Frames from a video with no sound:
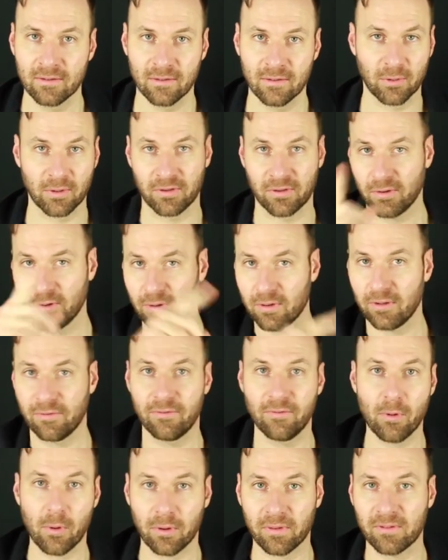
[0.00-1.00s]
or the circle of
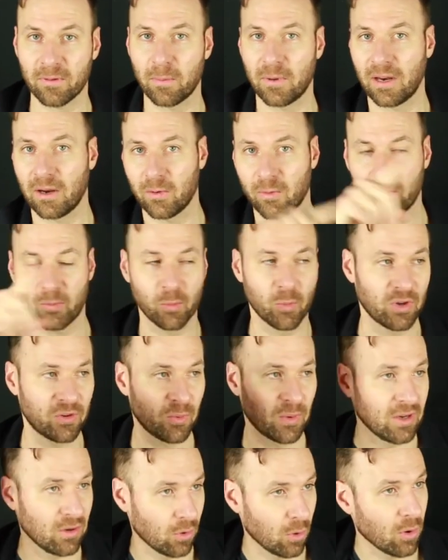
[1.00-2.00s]
fourths, depending on
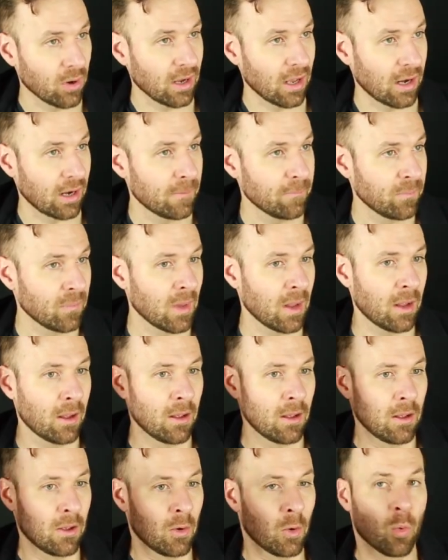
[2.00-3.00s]
which way you're going on it.
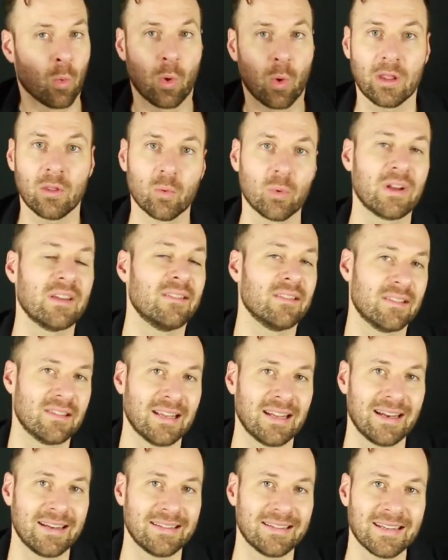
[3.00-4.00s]
One of the reasons
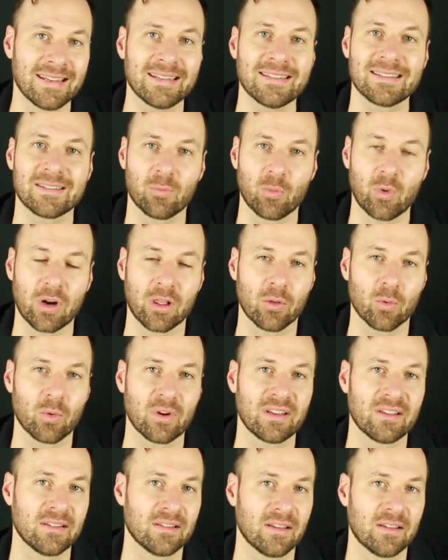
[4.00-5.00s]
it exists and one of the
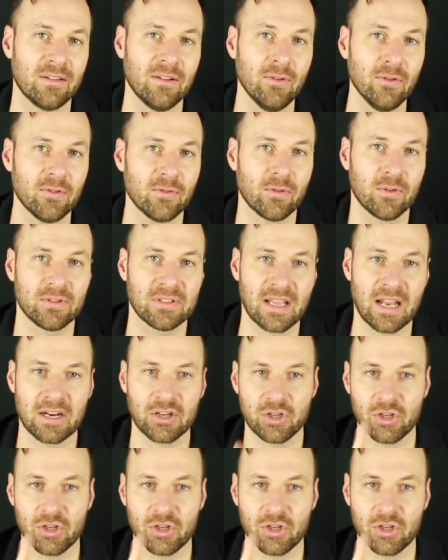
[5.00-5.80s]
reasons it's useful is that it